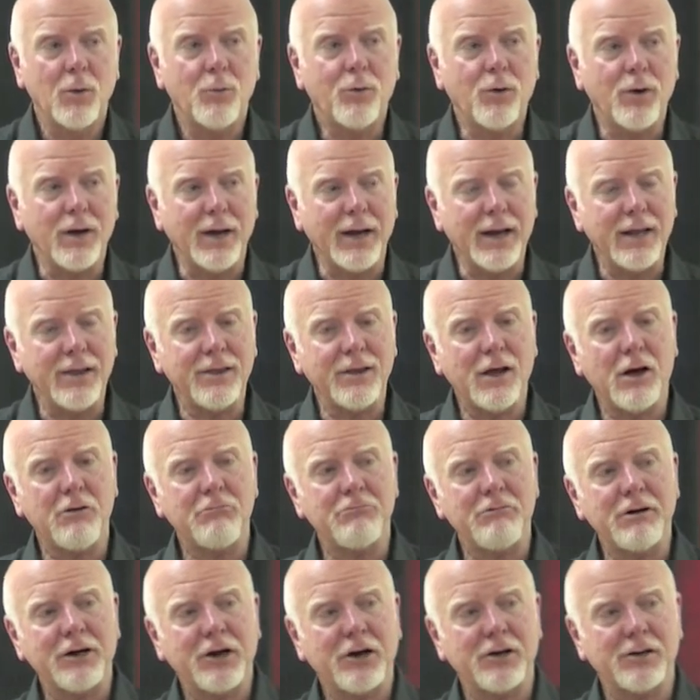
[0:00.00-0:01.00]
But in that
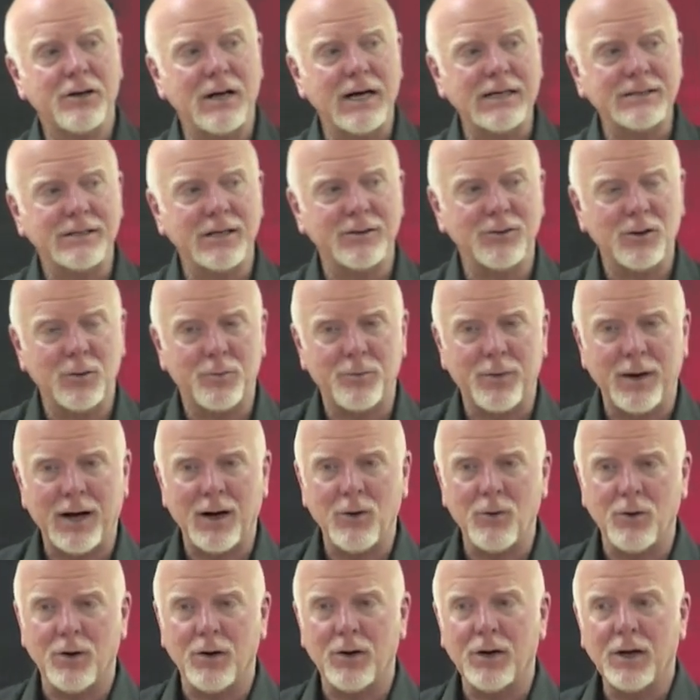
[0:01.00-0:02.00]
recognising the
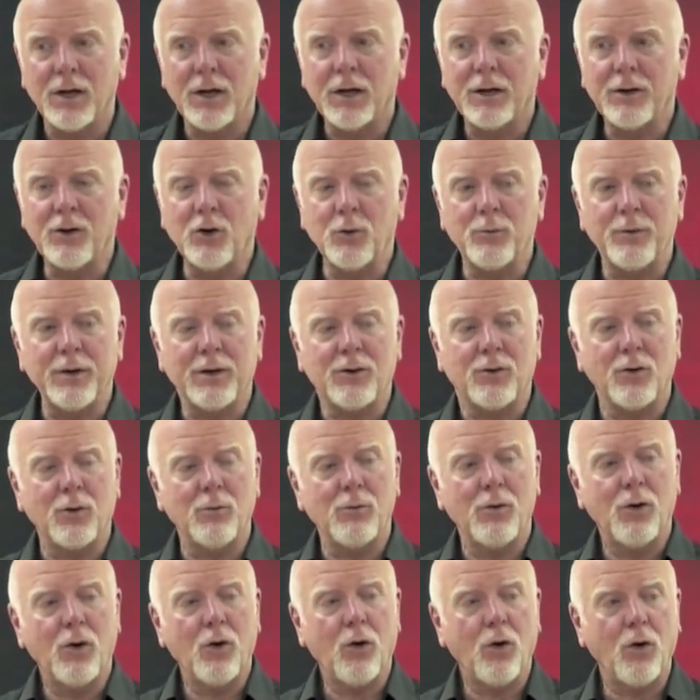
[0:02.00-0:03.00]
power, you
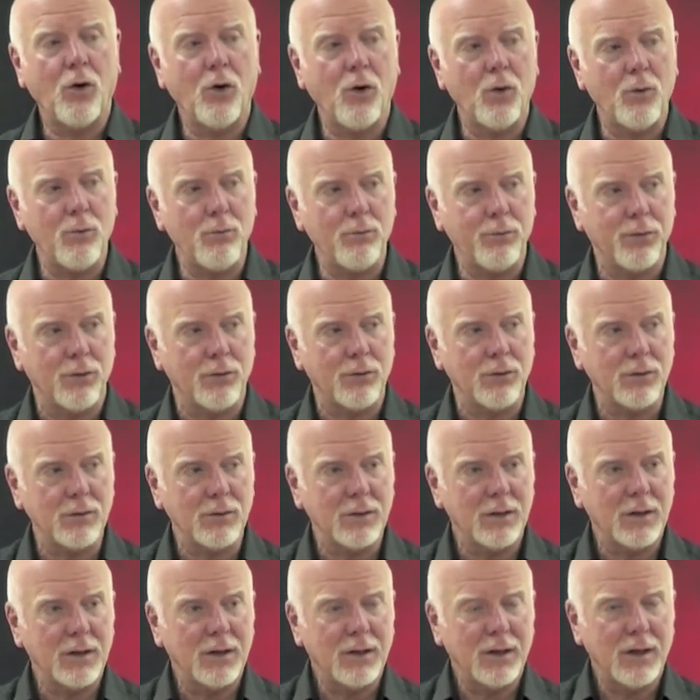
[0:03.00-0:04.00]
become
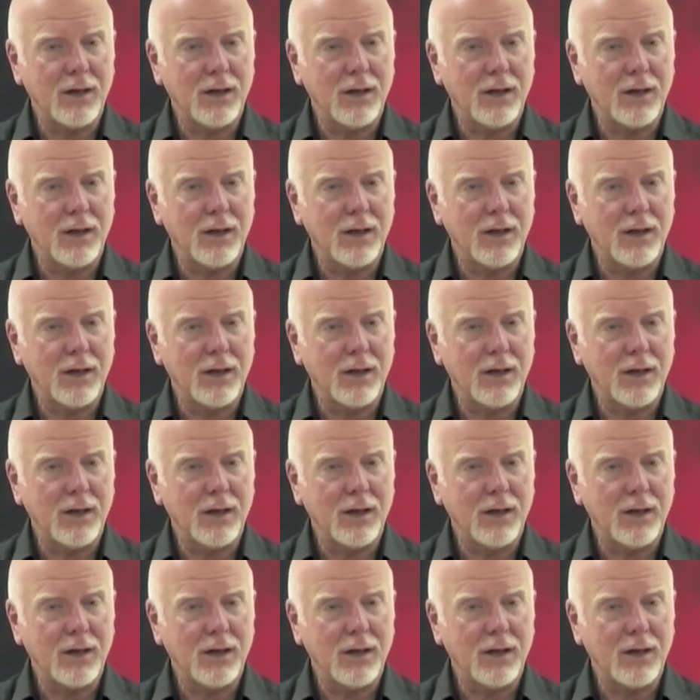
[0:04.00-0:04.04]
humble,